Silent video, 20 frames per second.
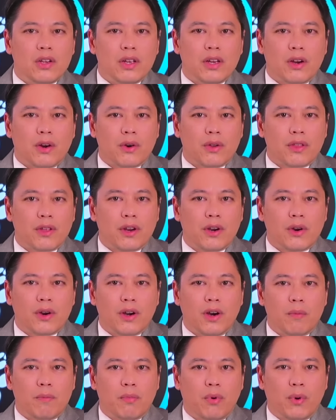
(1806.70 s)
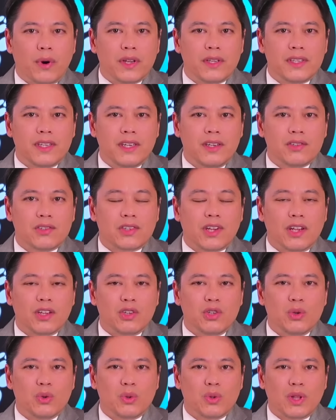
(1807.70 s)
are there appointees that
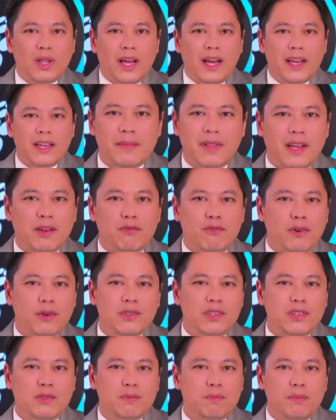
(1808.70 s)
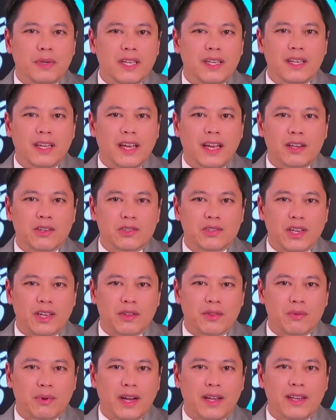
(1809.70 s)
you like? Like, for instance, Pete
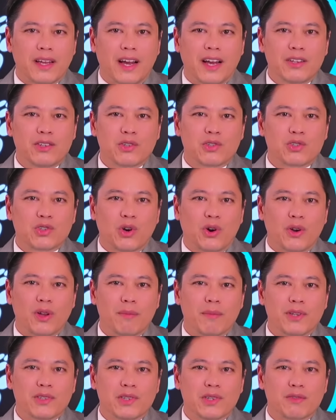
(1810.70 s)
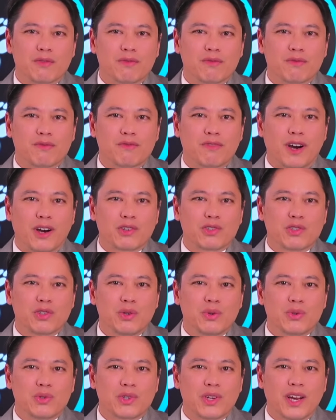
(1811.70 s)
Hegseth, right? I just saw him as a Fox
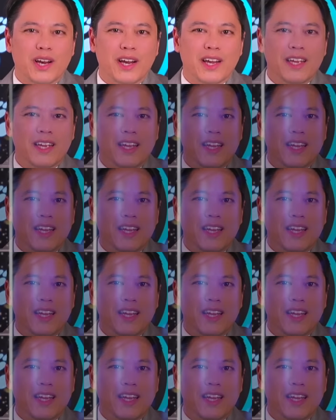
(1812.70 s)
News guy.